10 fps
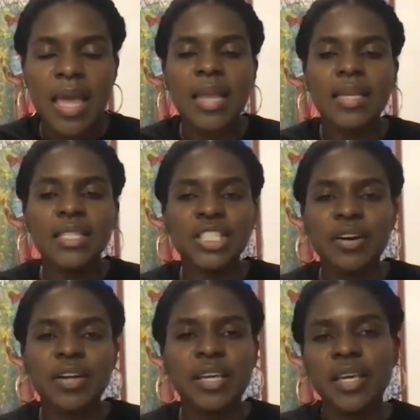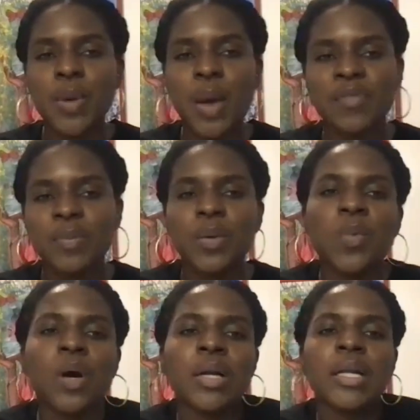And in Cherokee, you have to be
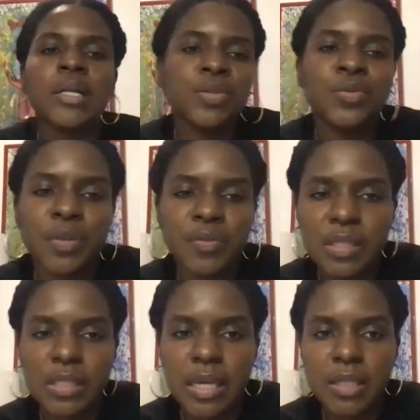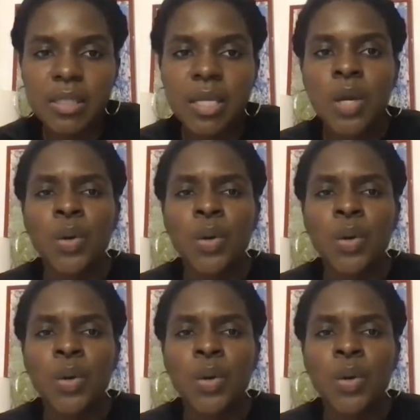1 in 256th.